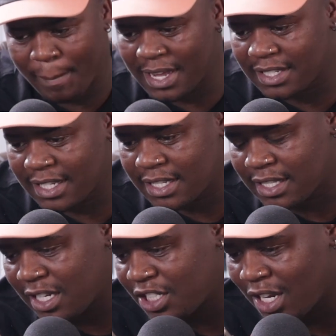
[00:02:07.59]
bigger
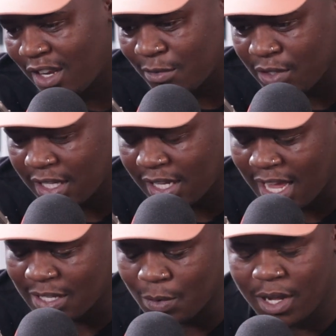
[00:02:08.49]
sister. She loves music
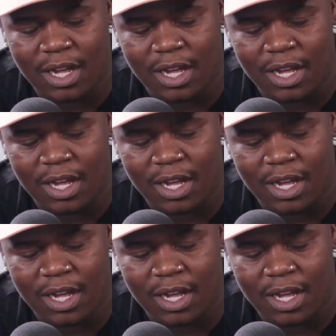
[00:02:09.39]
as well.